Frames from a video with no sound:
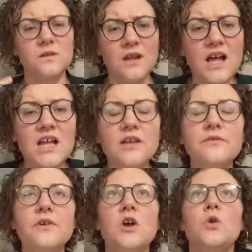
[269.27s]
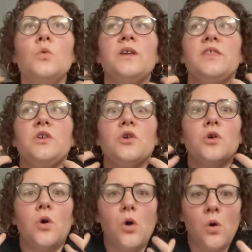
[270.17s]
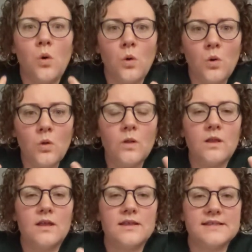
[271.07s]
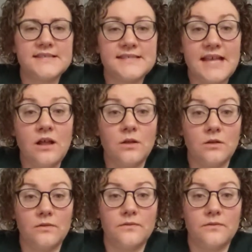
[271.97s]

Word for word: Love with your whole self.